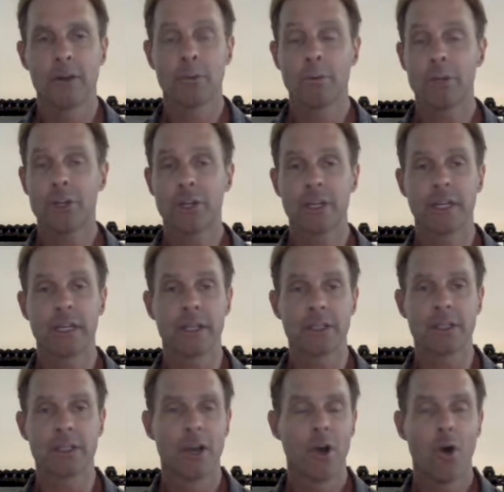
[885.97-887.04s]
which
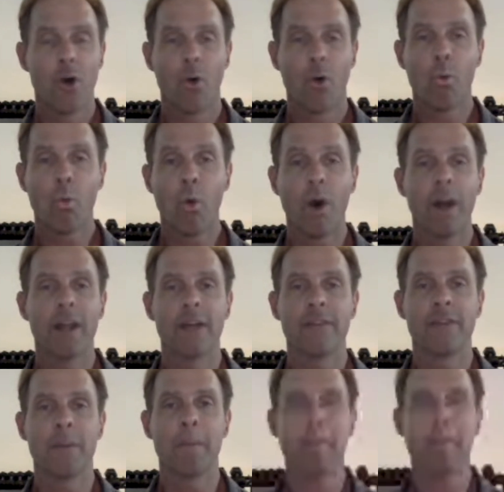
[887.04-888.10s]
is one of
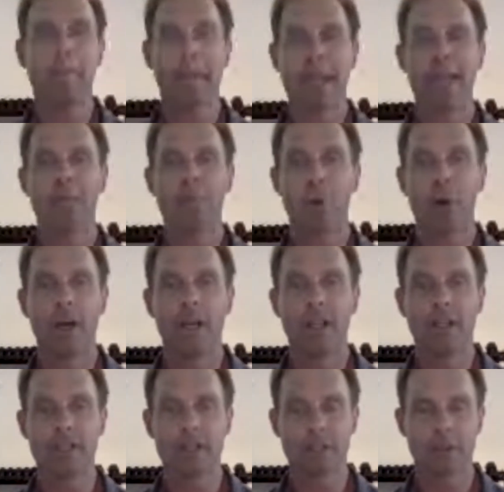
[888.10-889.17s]
the main
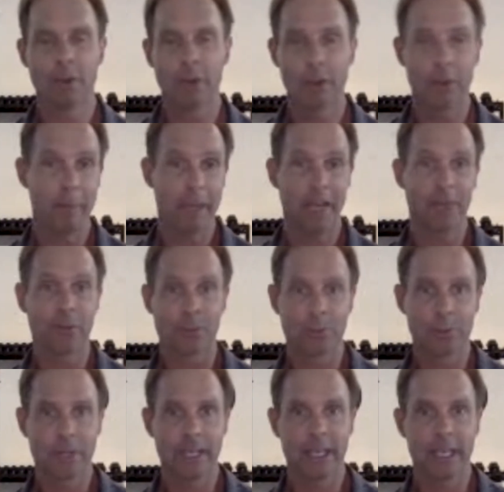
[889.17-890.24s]
ones, one of the main
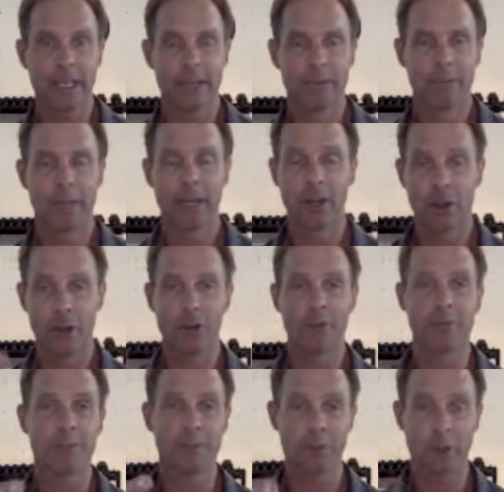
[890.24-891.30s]
three: mental,